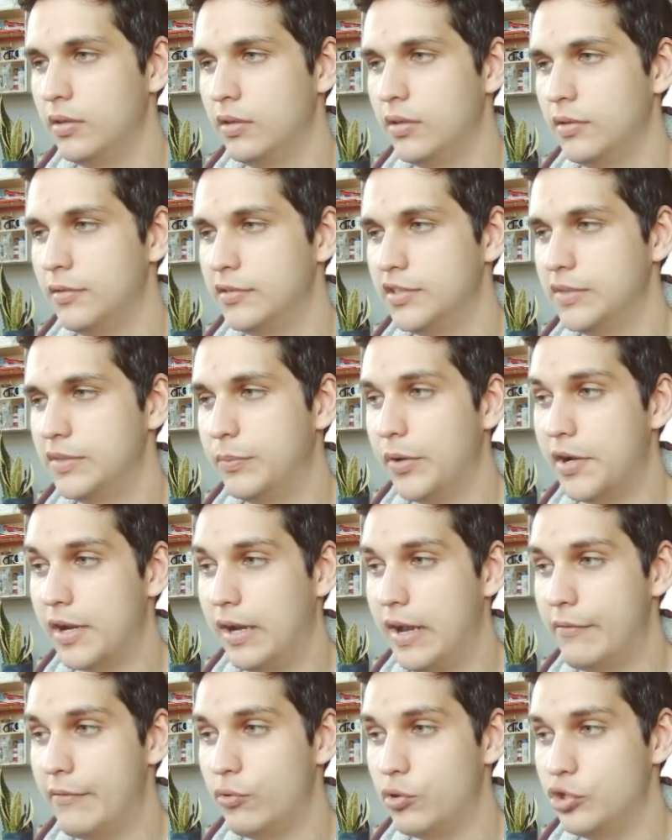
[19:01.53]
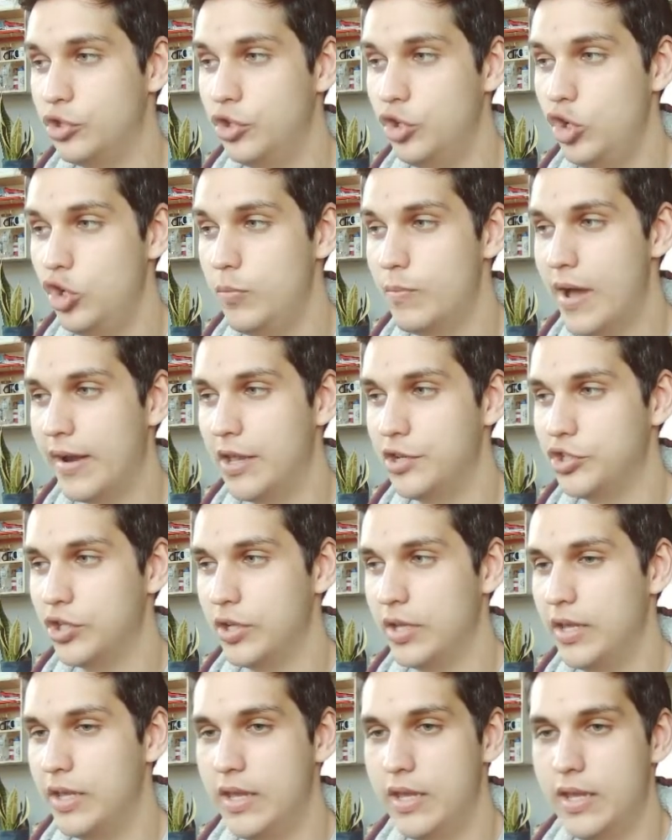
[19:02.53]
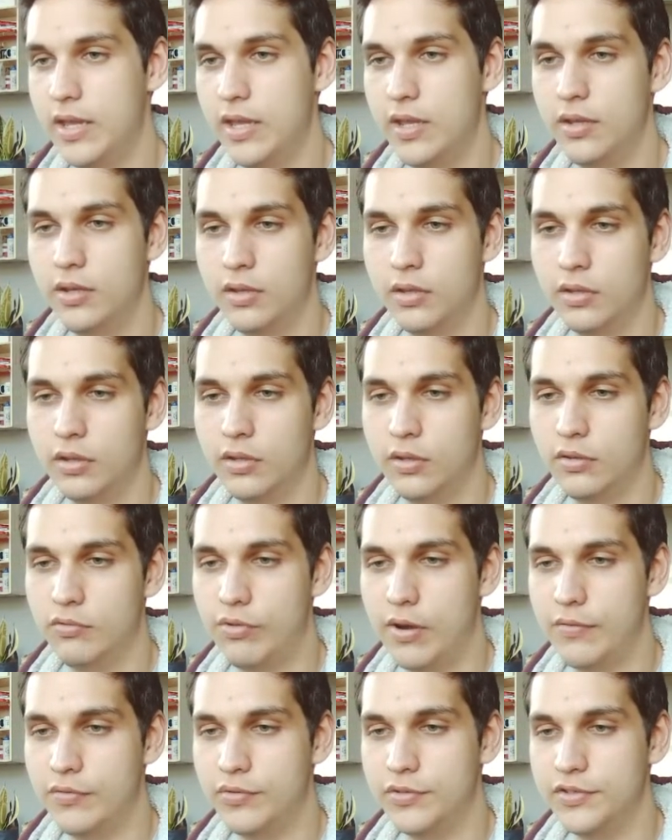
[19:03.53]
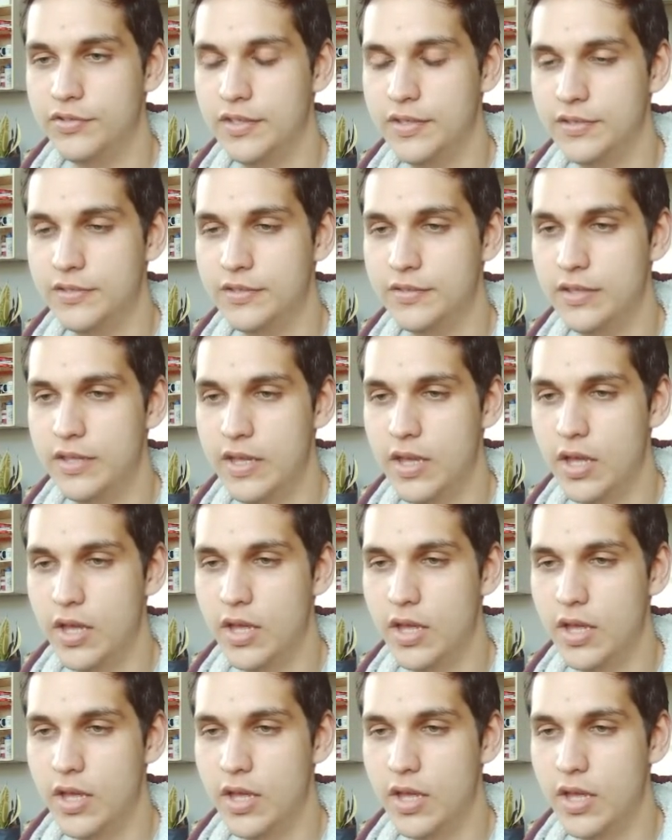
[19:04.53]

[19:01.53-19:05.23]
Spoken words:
Spider Level 2 manager here references the